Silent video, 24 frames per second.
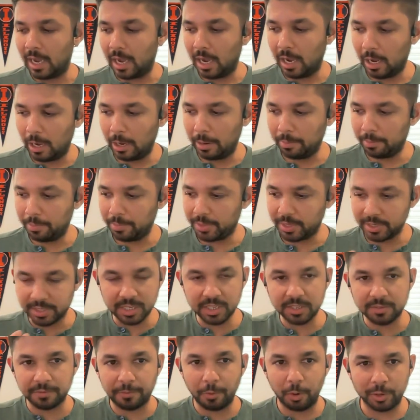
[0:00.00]
Um, this
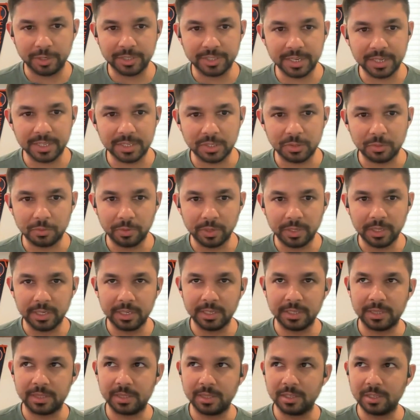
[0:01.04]
has forced us to
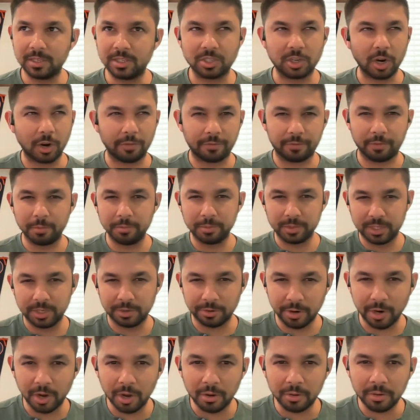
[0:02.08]
really start from
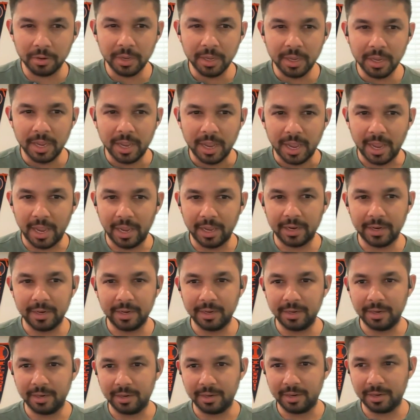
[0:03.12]
zero,
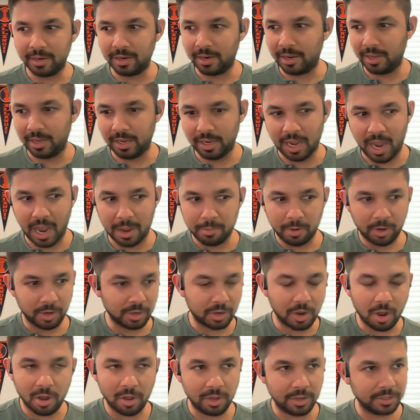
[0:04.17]
and I'm on
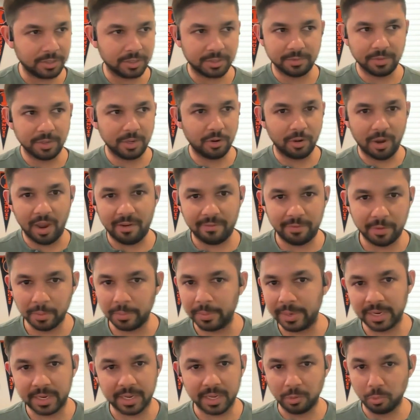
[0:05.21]
calls you know every
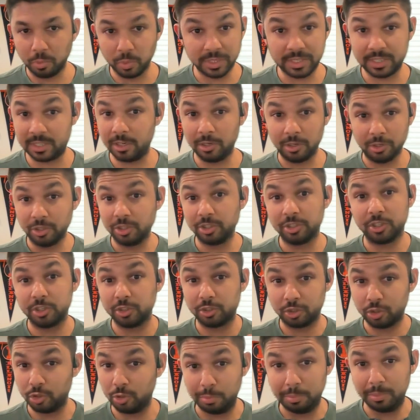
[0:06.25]
week, and we still just
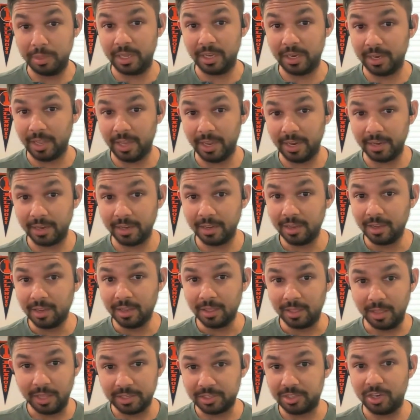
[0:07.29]
assume that like
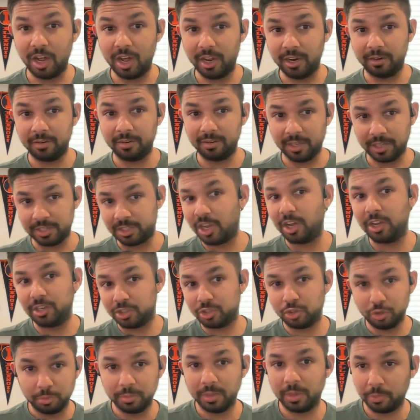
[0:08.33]
let's not let's not
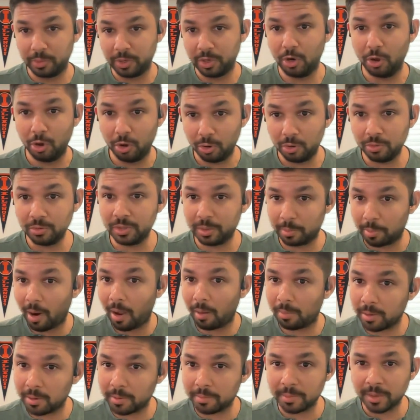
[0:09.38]
assume that we know the
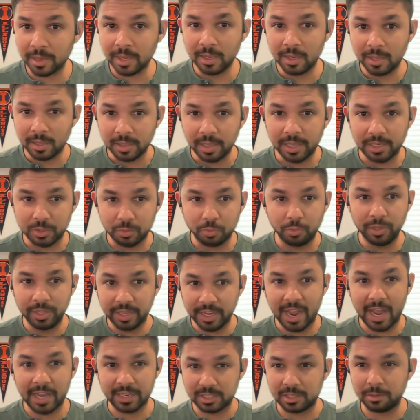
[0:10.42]
problem let's
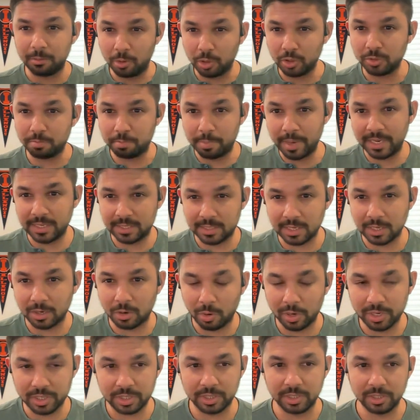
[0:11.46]
really ask the most basic
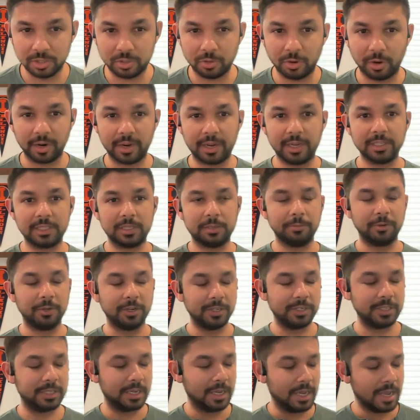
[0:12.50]
questions to our
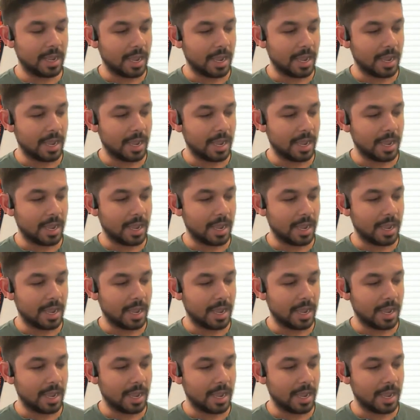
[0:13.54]
customers